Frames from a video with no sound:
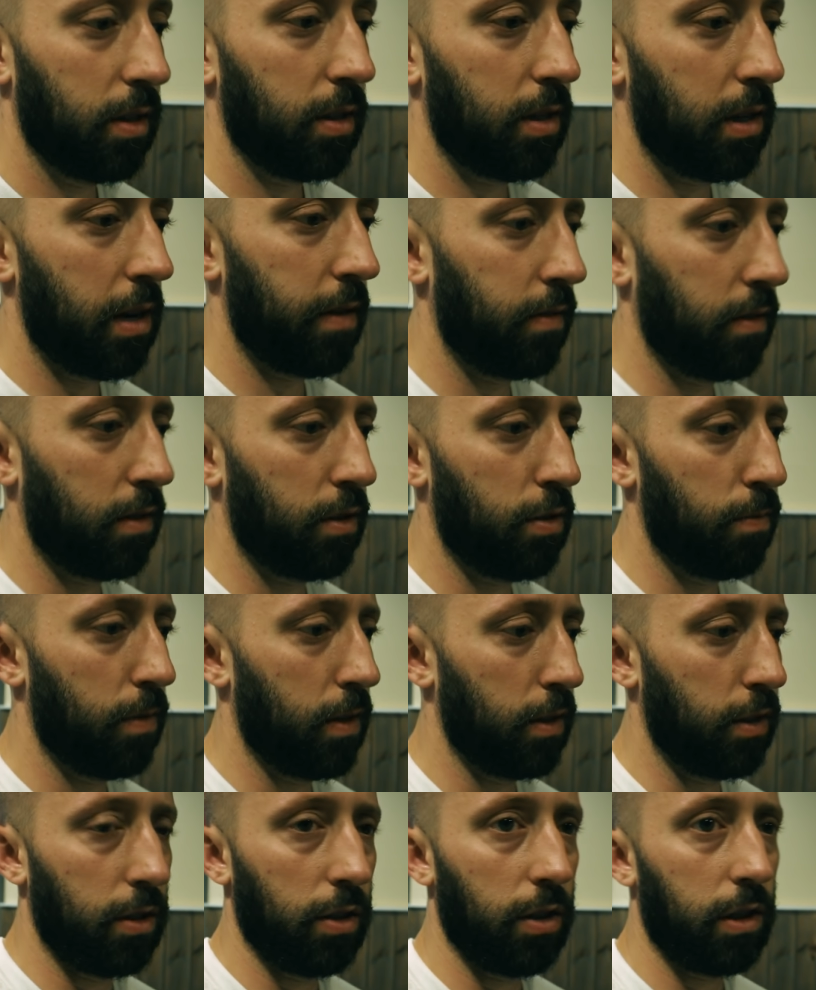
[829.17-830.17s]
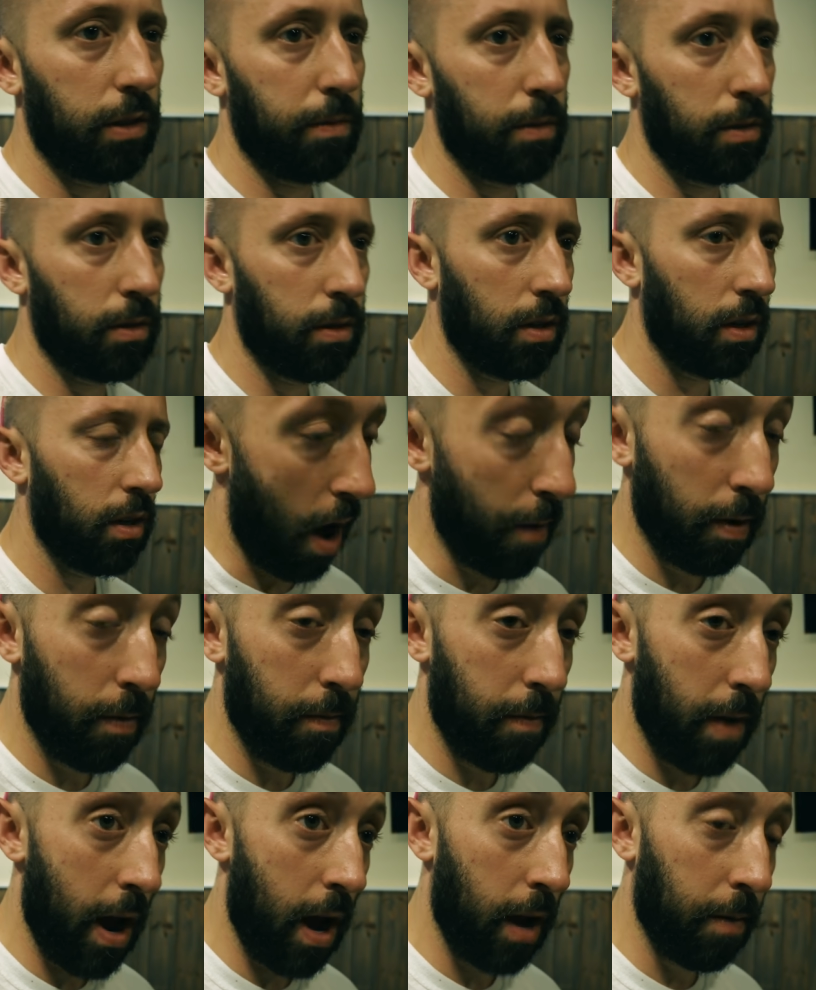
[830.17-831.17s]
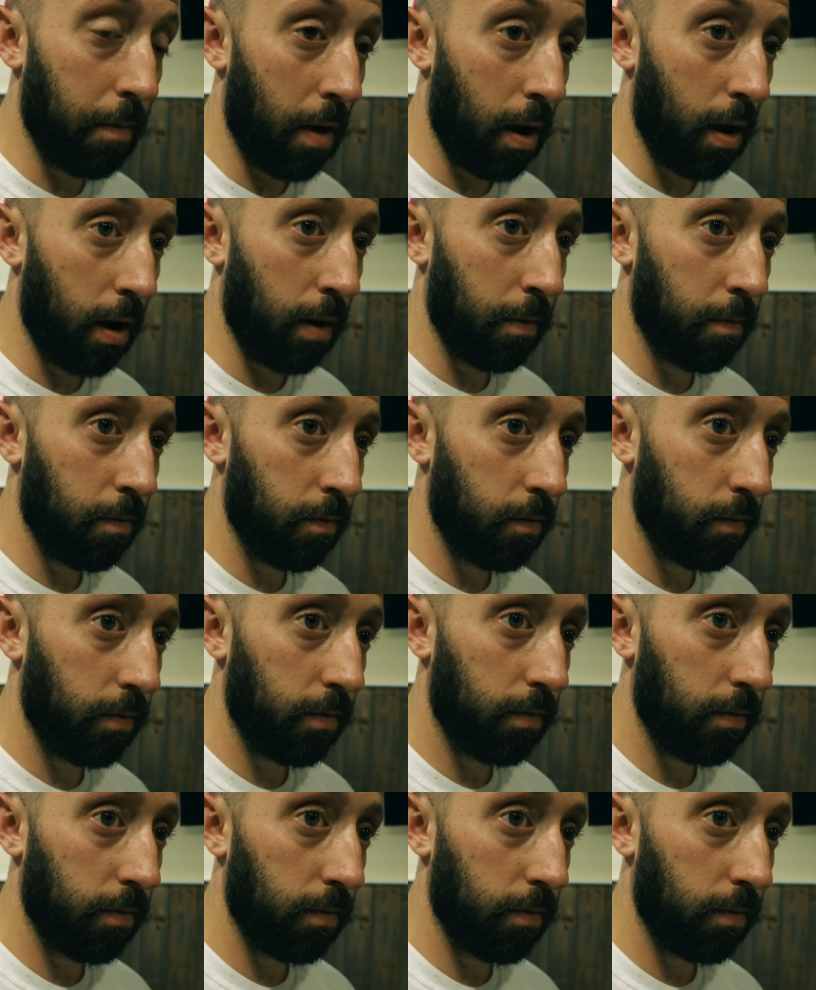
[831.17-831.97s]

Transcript: Jeffrey's too many syllables. I'm a man, Mom.